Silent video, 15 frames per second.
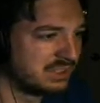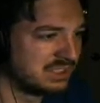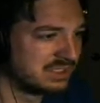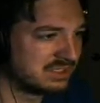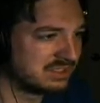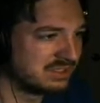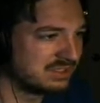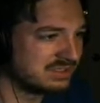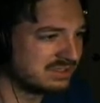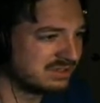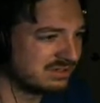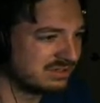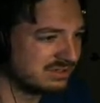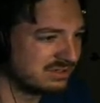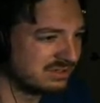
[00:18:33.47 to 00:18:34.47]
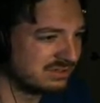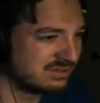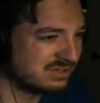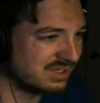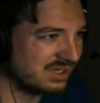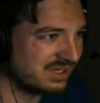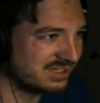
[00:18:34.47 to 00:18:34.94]
a good girl,
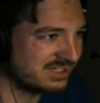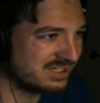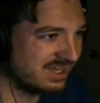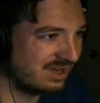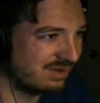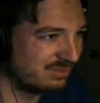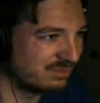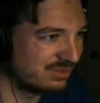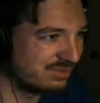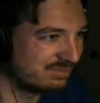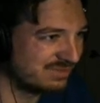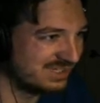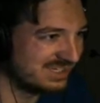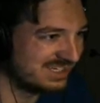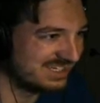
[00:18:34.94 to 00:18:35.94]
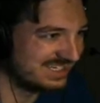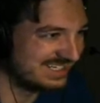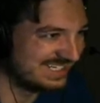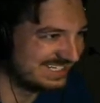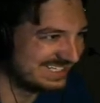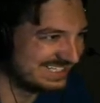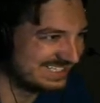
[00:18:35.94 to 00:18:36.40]
Yuka, and come with
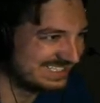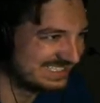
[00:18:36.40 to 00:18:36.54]
me.